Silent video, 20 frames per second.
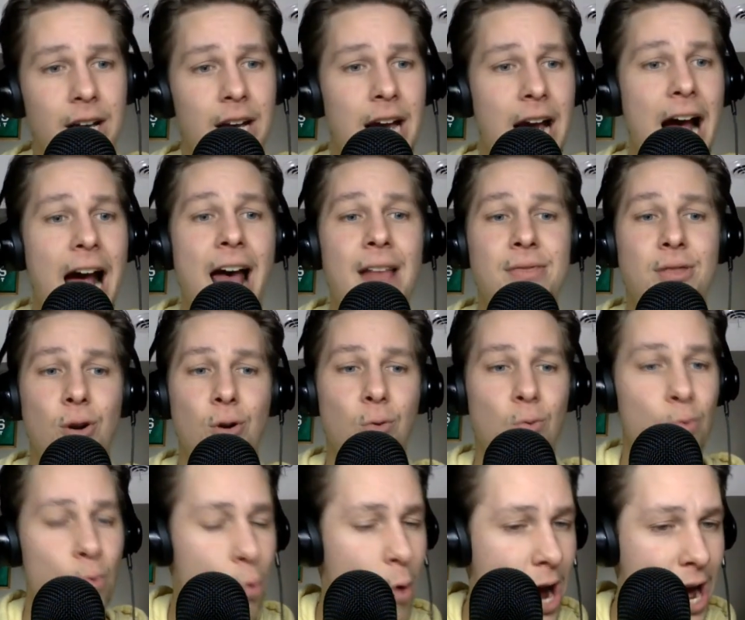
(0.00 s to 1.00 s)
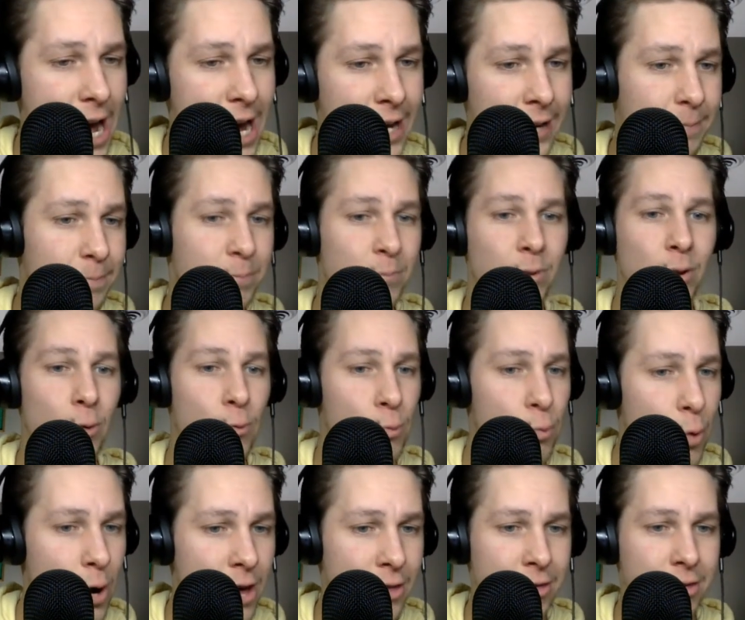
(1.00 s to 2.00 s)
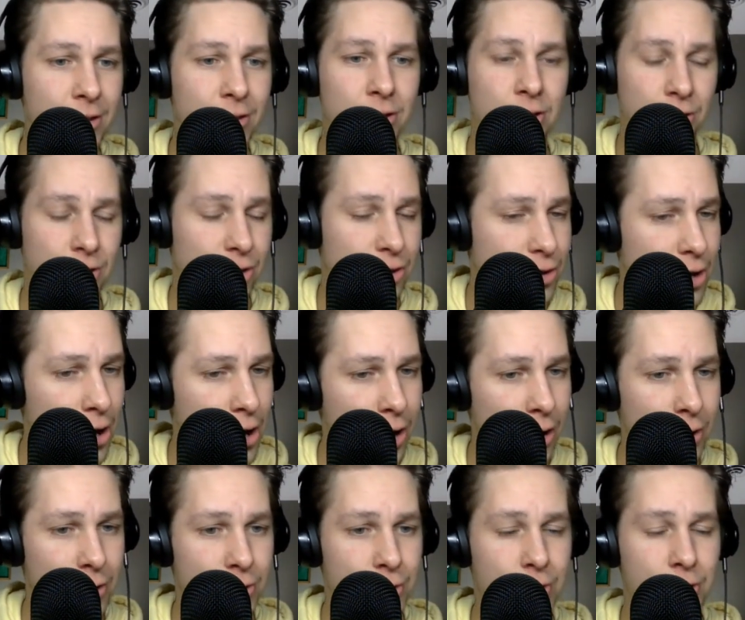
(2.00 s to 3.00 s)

had their way with the Stars.